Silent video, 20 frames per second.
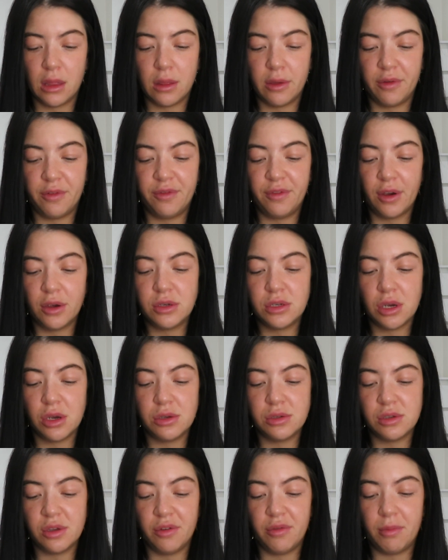the
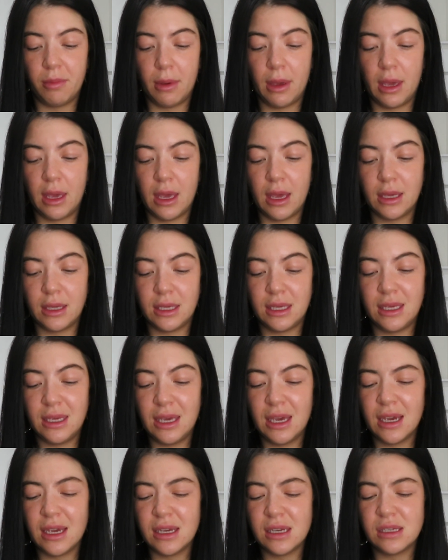photos of me
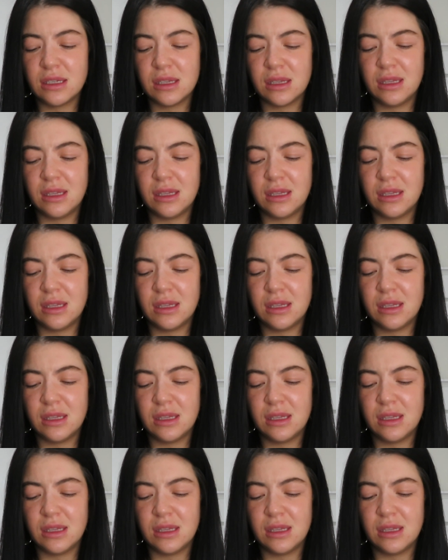years